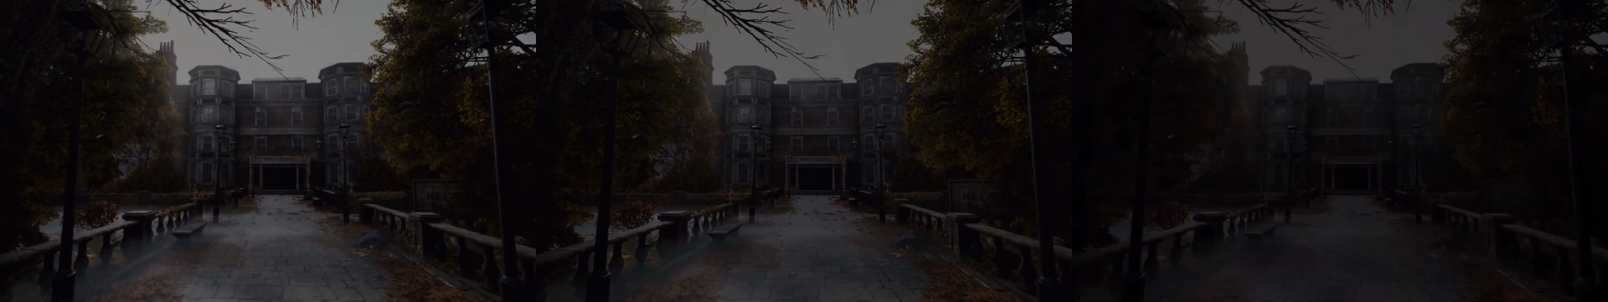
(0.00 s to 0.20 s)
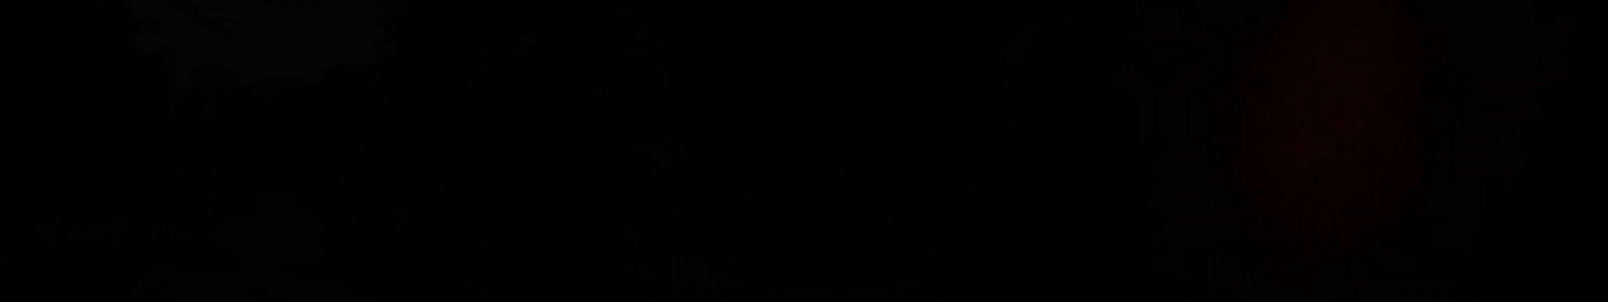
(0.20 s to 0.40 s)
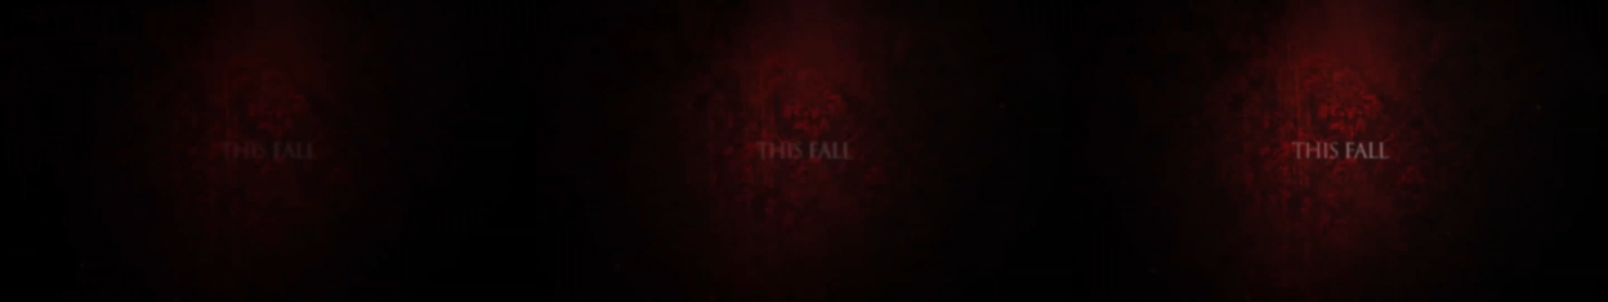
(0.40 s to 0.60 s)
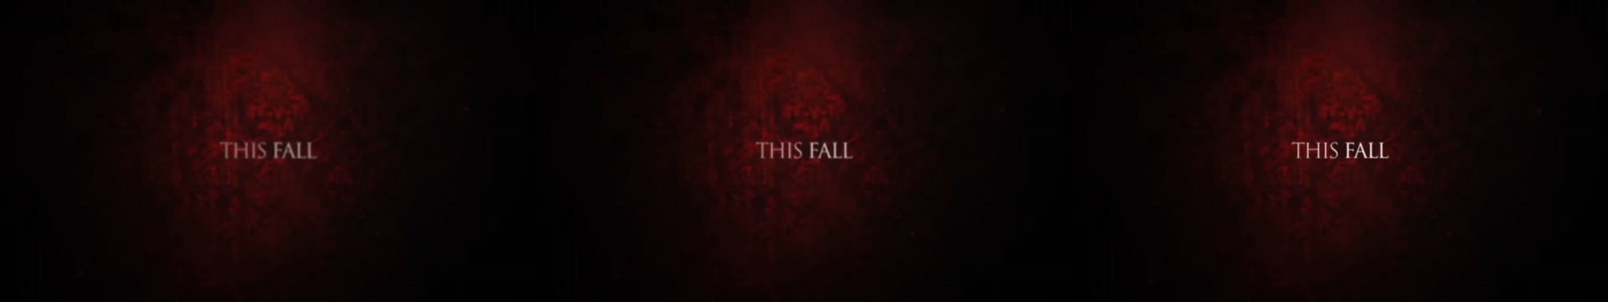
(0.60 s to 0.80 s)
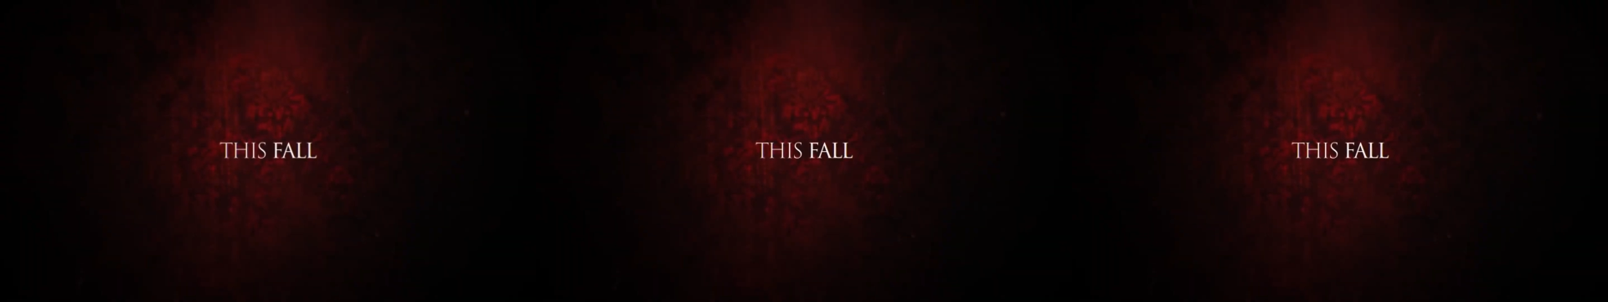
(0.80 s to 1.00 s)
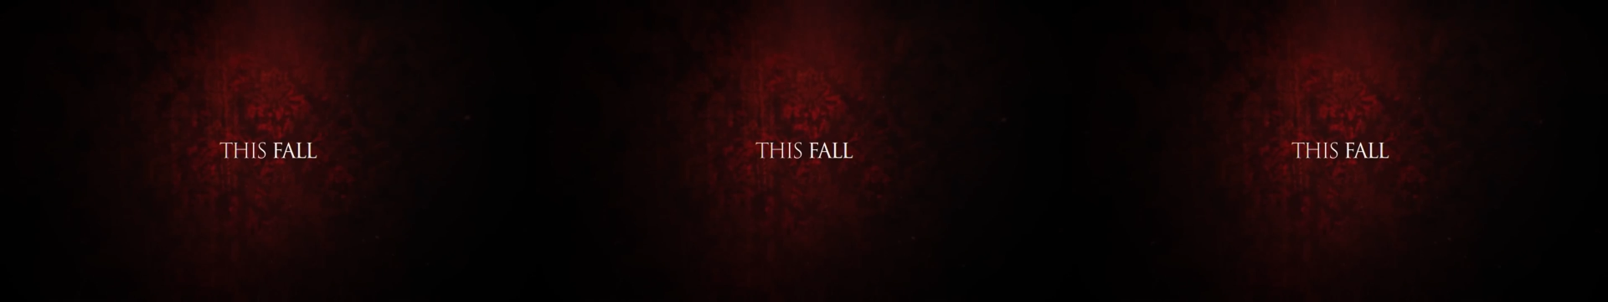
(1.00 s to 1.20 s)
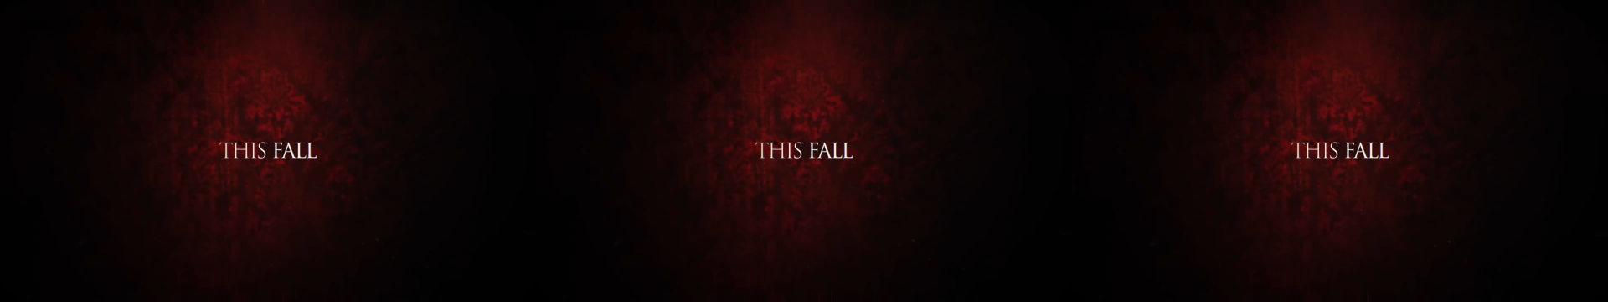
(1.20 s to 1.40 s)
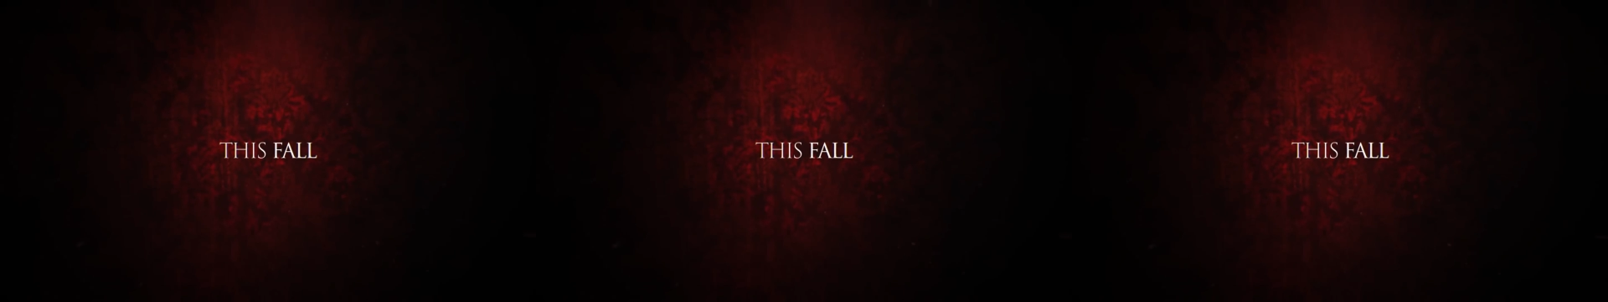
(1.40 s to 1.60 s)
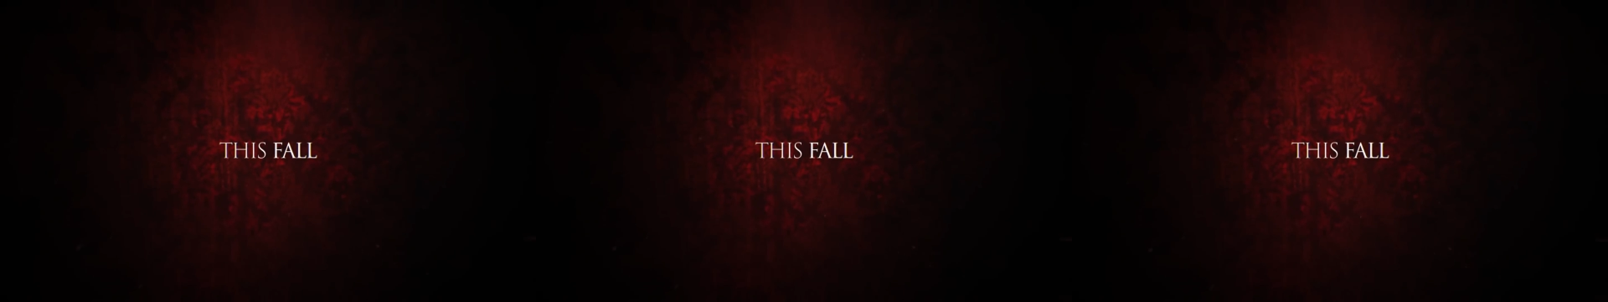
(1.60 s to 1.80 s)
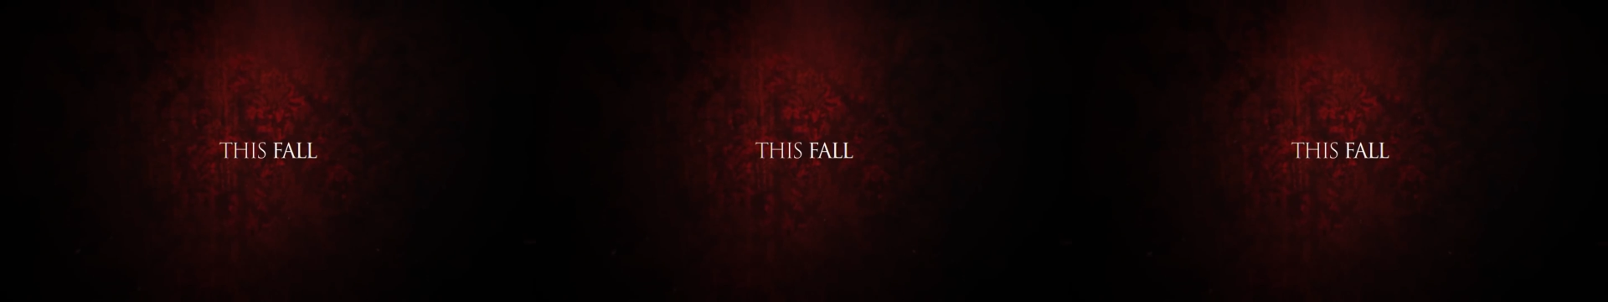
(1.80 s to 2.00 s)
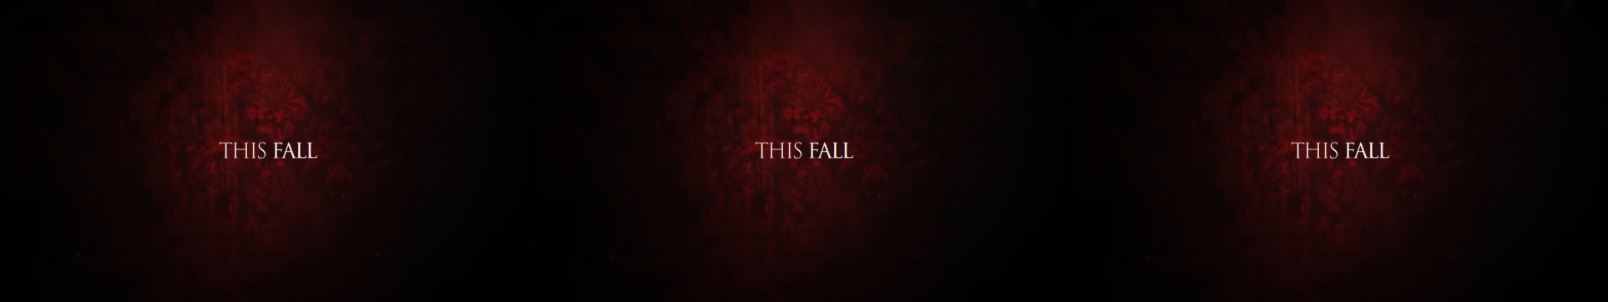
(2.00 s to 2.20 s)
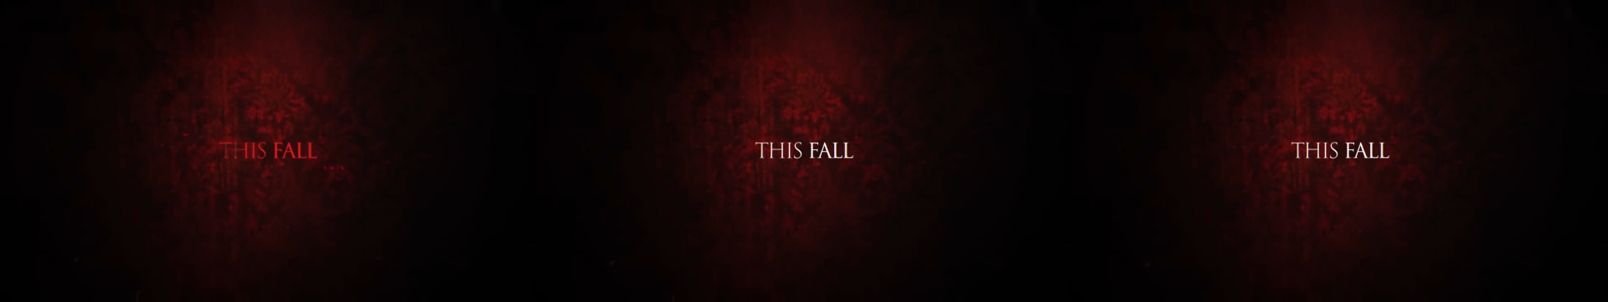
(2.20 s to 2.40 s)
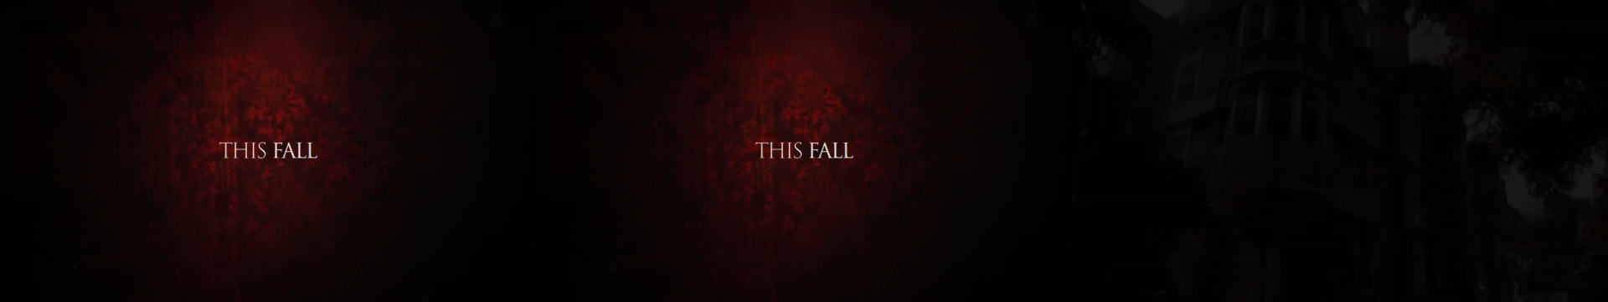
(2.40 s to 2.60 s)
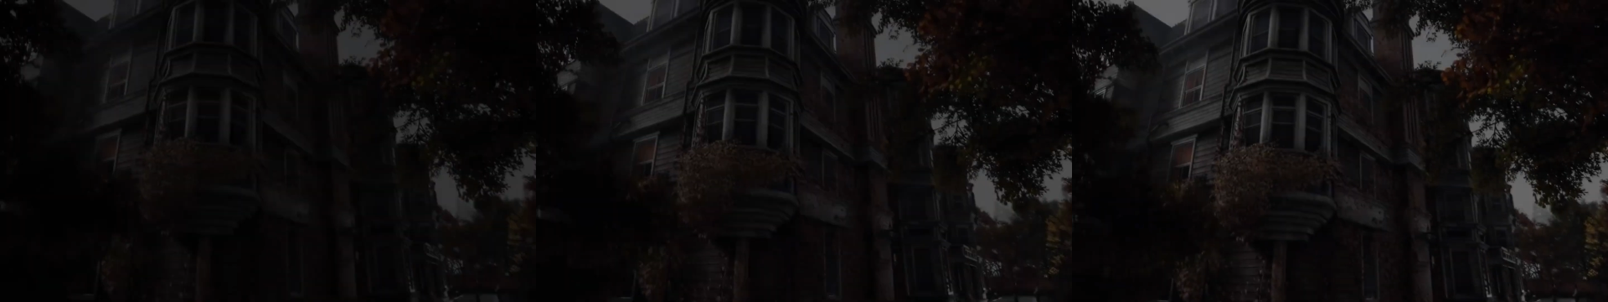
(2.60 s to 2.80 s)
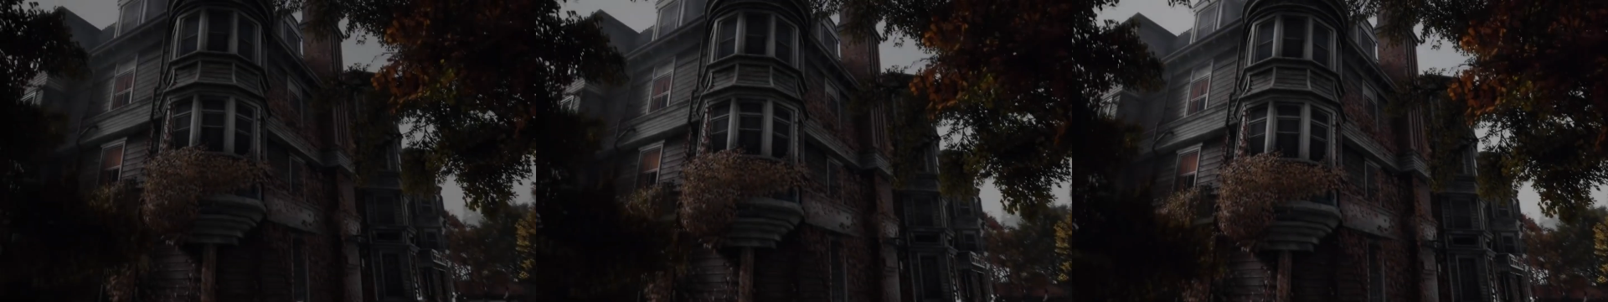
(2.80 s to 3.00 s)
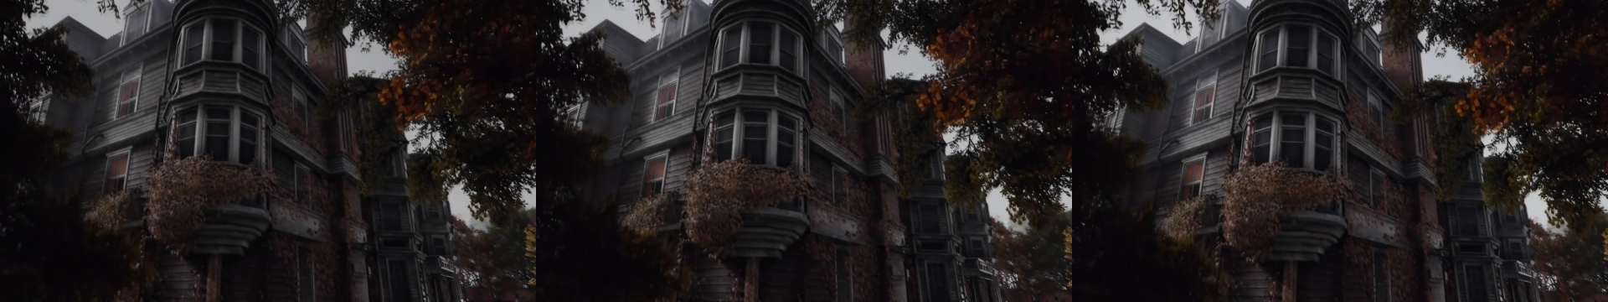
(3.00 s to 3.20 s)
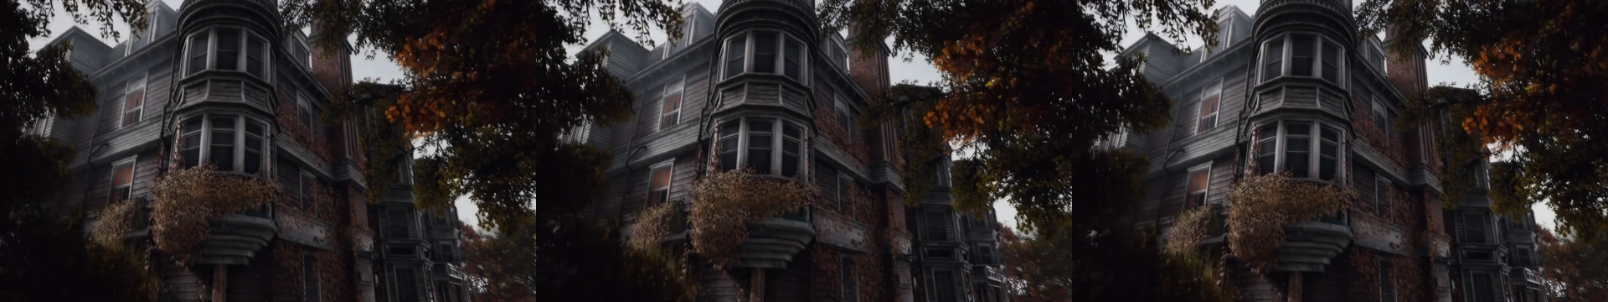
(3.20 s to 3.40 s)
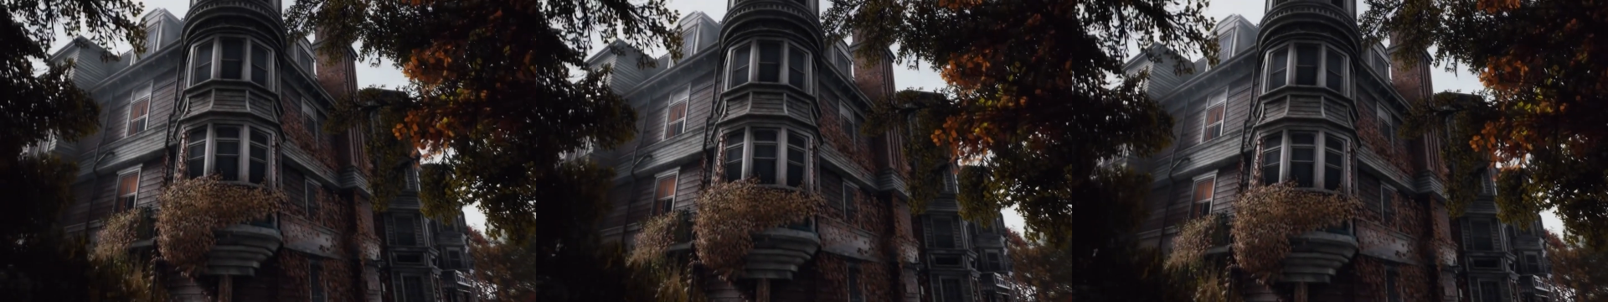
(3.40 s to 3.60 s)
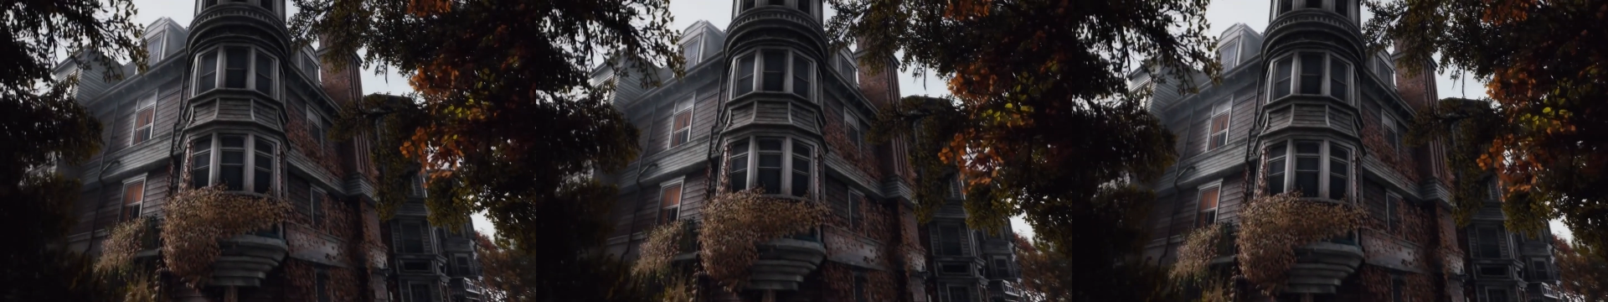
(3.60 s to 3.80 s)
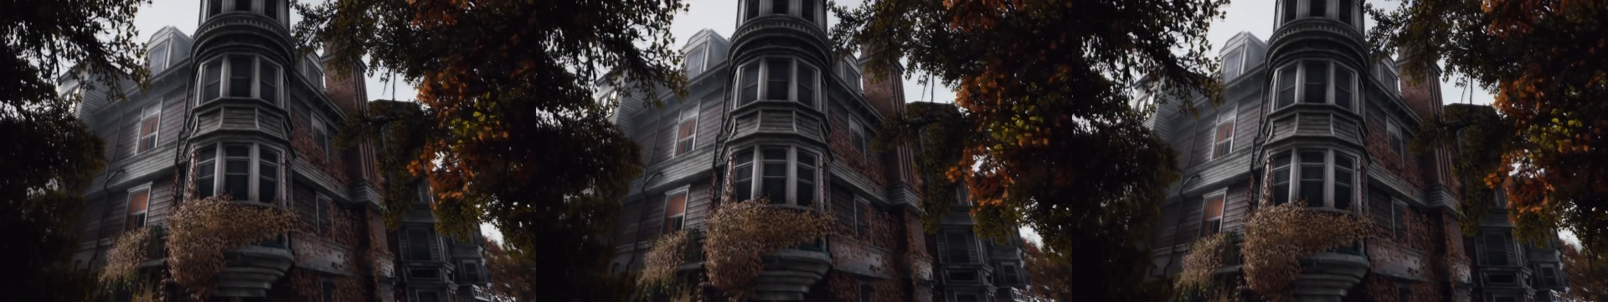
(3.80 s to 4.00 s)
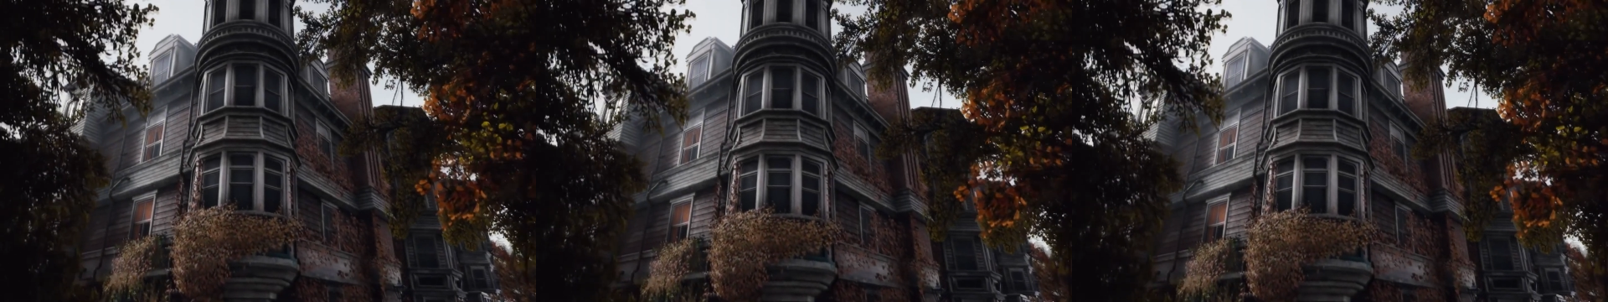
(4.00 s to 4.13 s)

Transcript: (no speaker visible)